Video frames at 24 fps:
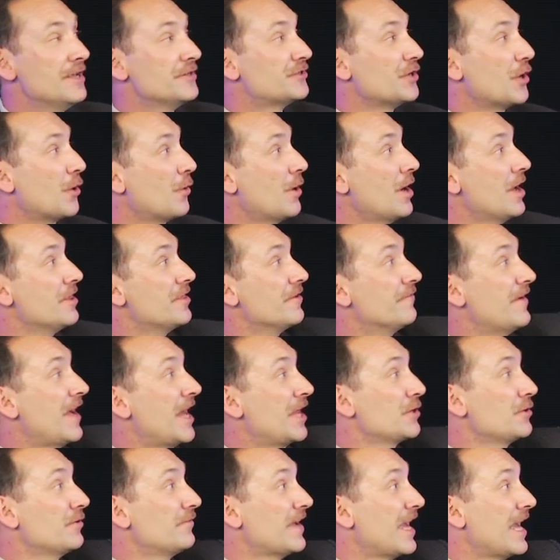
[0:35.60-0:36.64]
So the
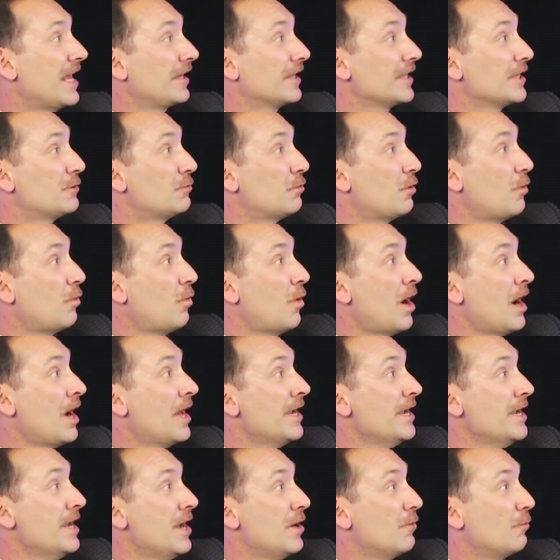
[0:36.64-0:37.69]
value of L equal
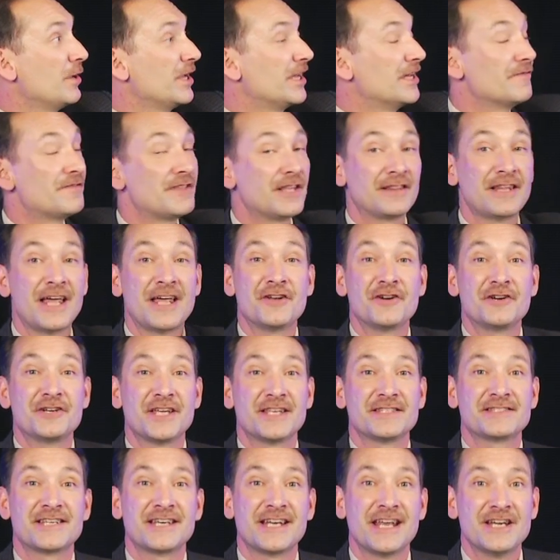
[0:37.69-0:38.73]
1, we give the letter
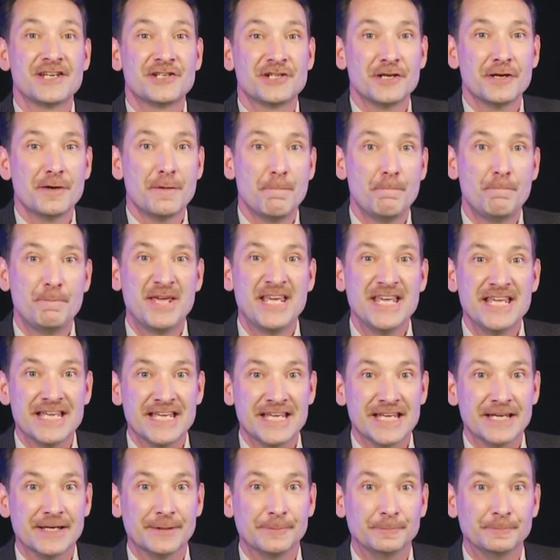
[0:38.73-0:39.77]
designation
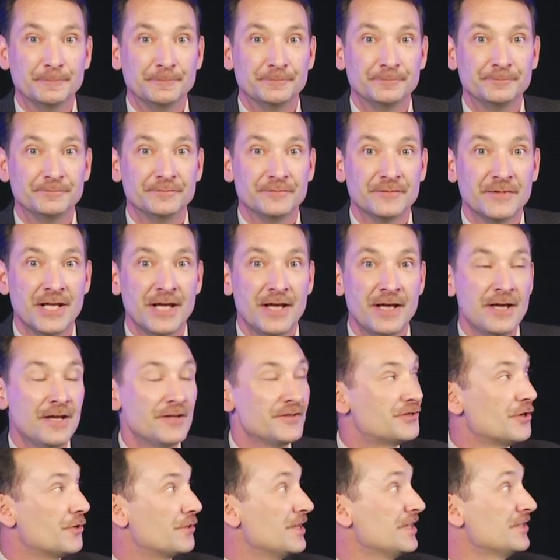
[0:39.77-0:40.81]
P.
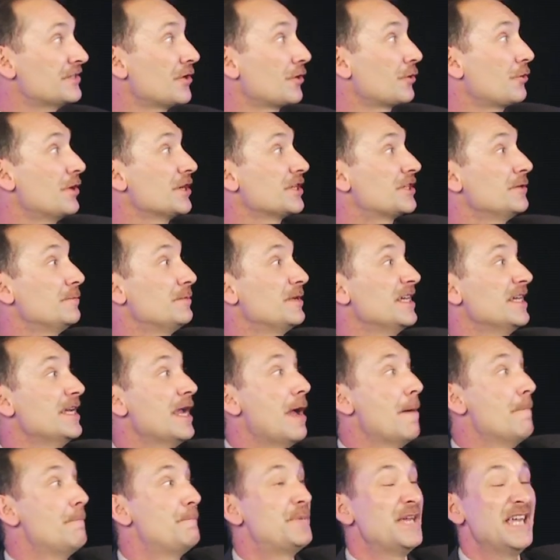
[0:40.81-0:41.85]
So these are going to be
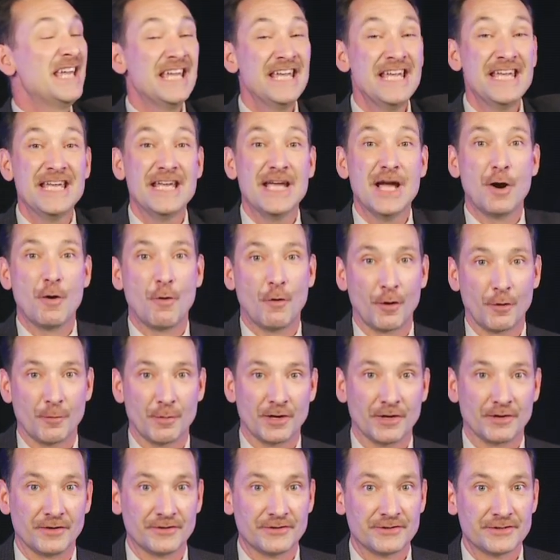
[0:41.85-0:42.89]
P
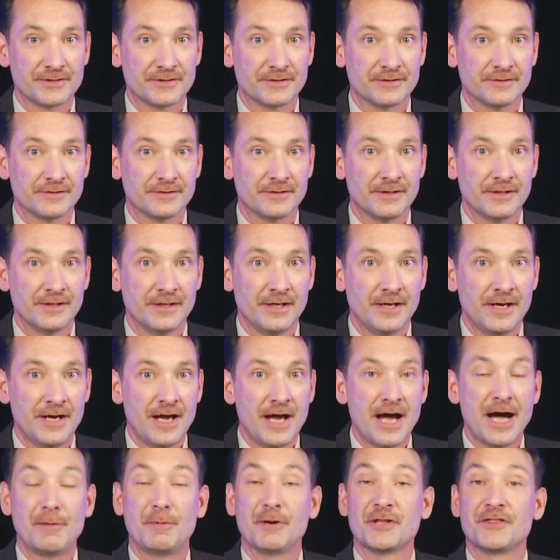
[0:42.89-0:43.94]
orbitals.
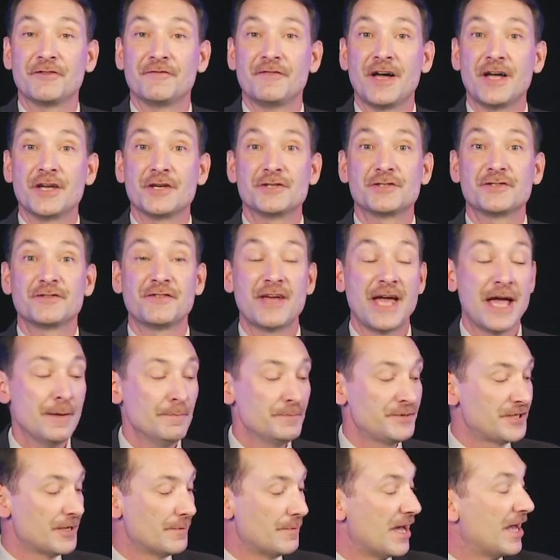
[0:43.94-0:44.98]
How about the values of
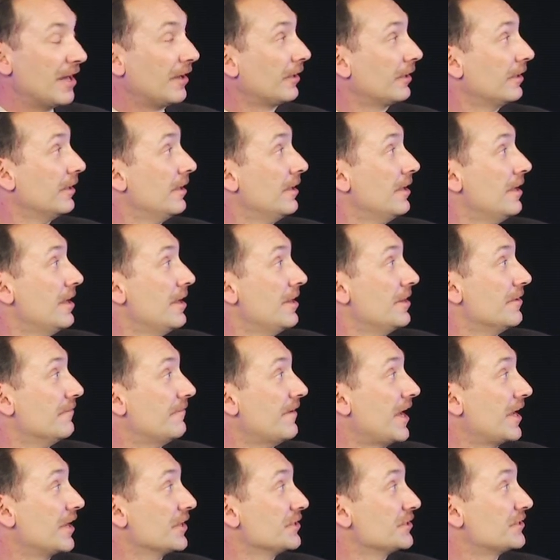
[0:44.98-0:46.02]
M sub L? The
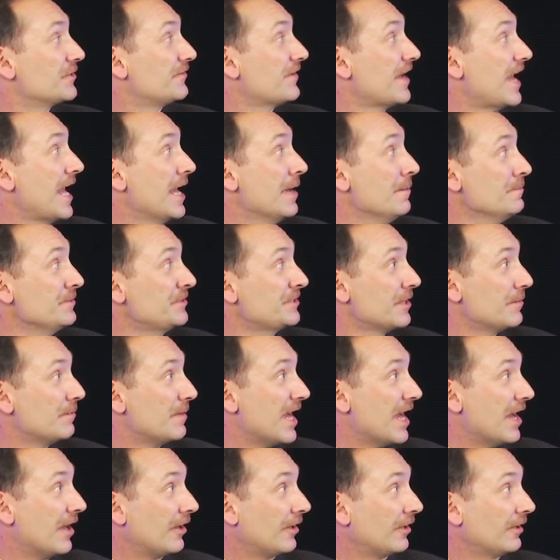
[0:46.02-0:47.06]
values of M sub
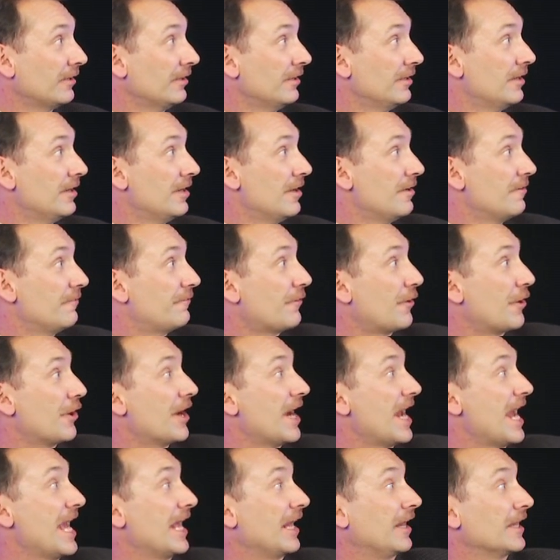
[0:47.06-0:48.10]
L
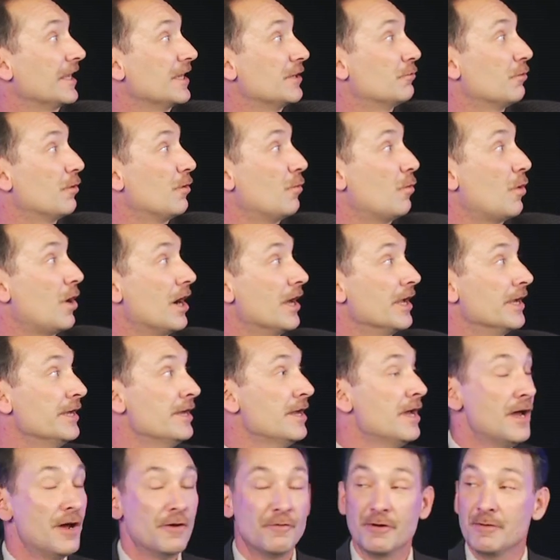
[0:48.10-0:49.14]
for L equal 1,
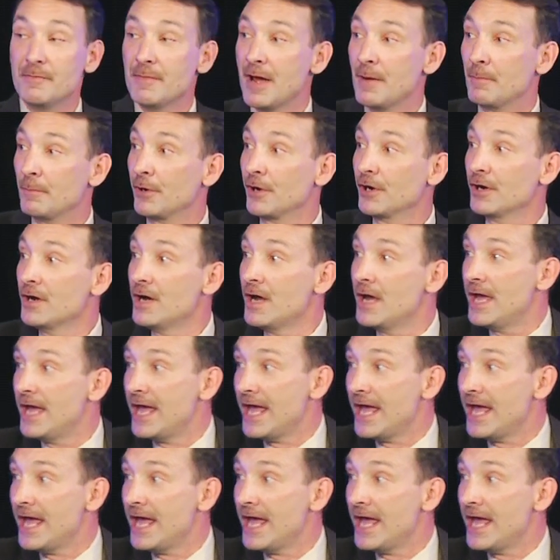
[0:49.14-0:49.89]
remember,